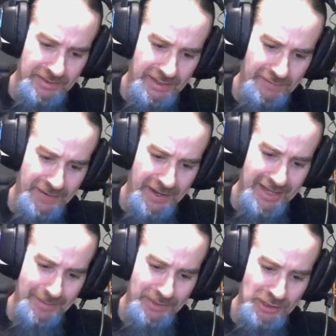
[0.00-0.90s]
the Final
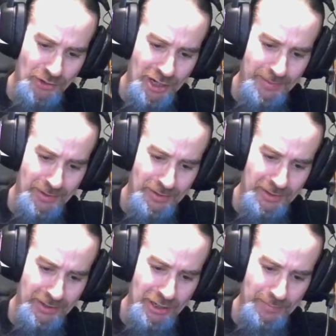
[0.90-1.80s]
Lap, the
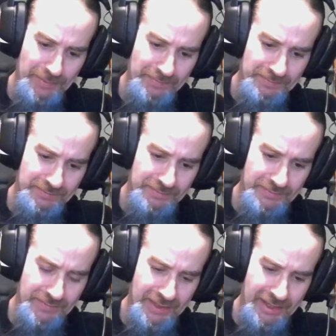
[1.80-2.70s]
Chocobo Cup,
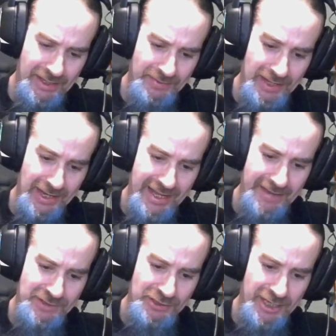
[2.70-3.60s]
and the
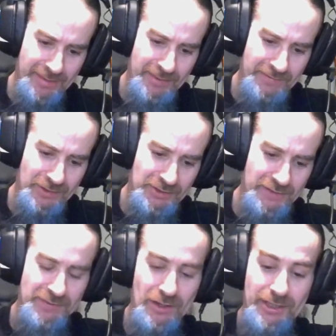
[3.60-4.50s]
live stream, the Fonts
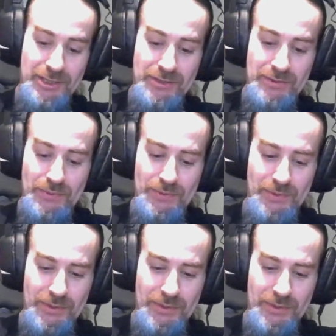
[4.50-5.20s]
of Knowledge. Ooh,